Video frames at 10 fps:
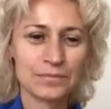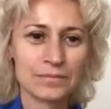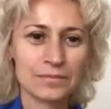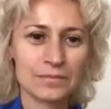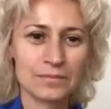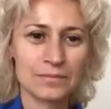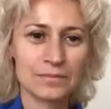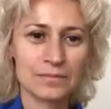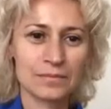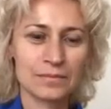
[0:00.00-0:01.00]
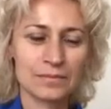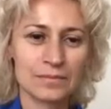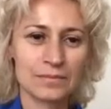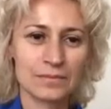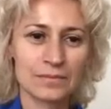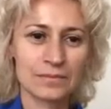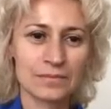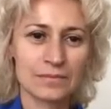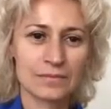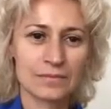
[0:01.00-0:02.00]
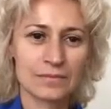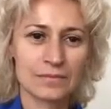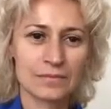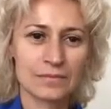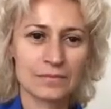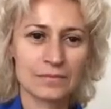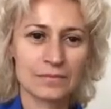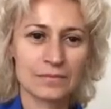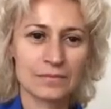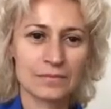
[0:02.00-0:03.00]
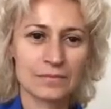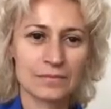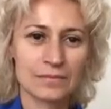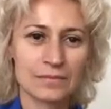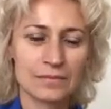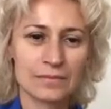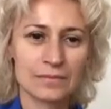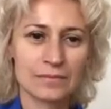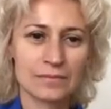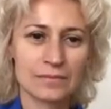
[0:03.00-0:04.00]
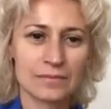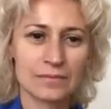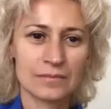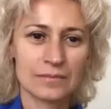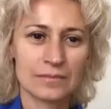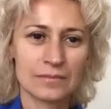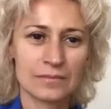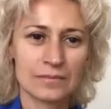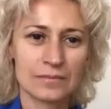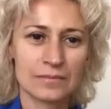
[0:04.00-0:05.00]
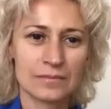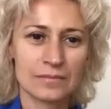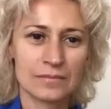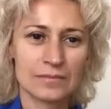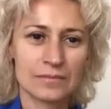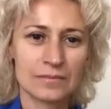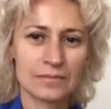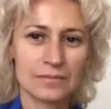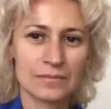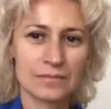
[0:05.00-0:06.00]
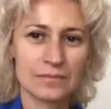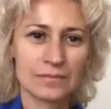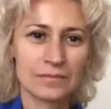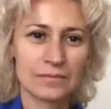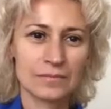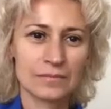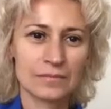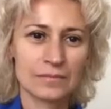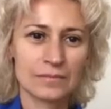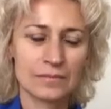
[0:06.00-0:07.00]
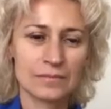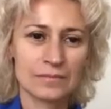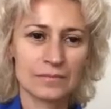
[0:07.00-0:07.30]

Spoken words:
This person isn't speaking.